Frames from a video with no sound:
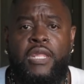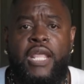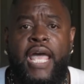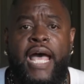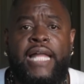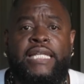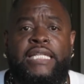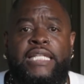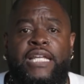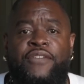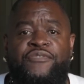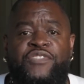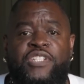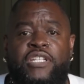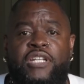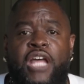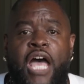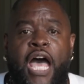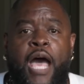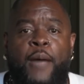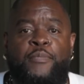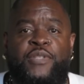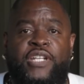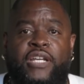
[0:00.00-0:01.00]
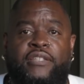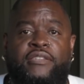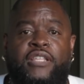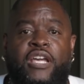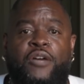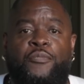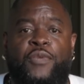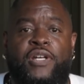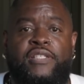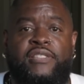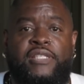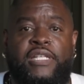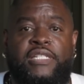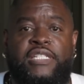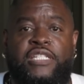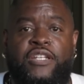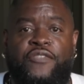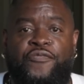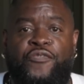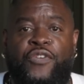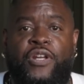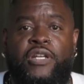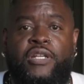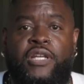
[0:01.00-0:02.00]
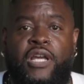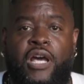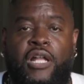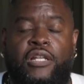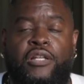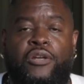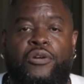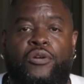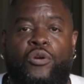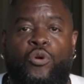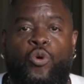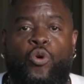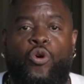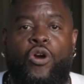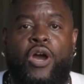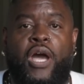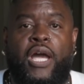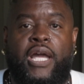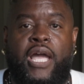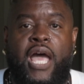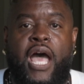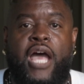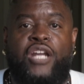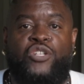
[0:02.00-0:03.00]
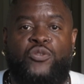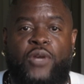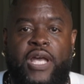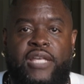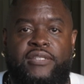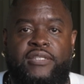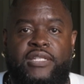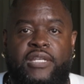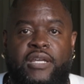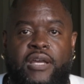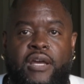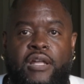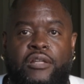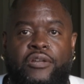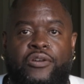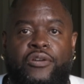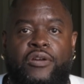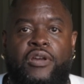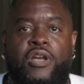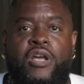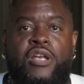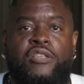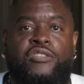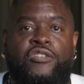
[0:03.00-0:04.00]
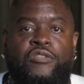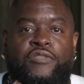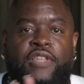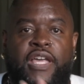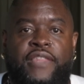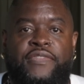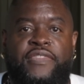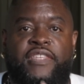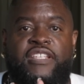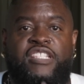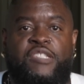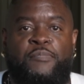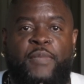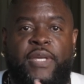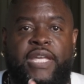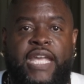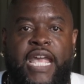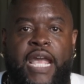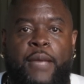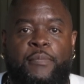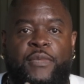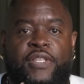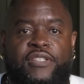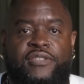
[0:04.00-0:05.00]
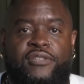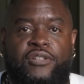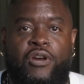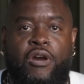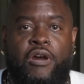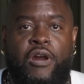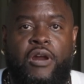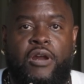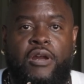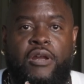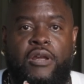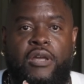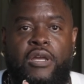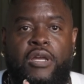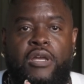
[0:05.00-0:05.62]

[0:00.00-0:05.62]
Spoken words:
a lifted object that was a different color or a contrasting color, so that this became the star.